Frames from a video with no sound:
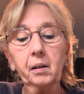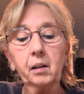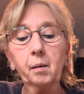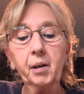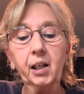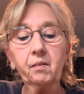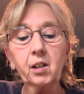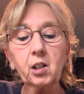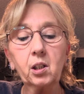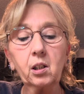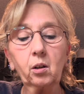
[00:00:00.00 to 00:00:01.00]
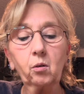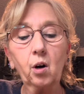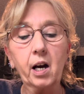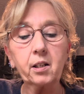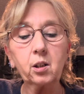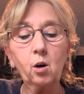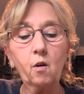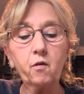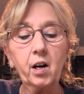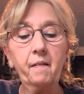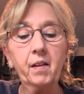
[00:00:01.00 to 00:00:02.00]
Let me get this crossed
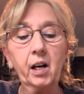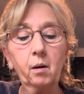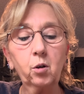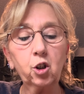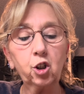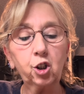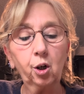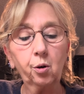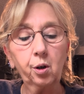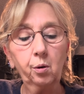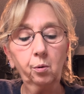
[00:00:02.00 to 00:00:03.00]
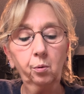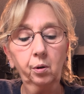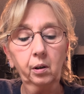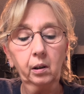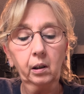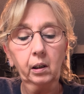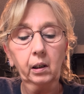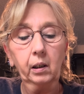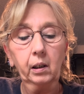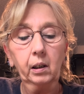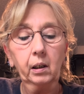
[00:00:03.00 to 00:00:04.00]
over and then I will show you
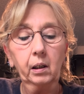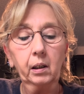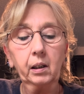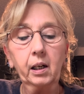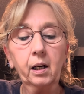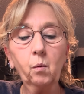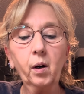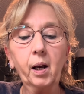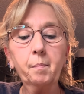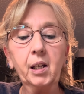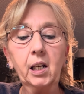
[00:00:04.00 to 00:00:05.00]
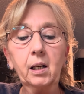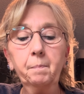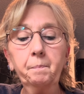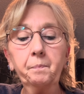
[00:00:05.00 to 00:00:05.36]
kind of what I mean.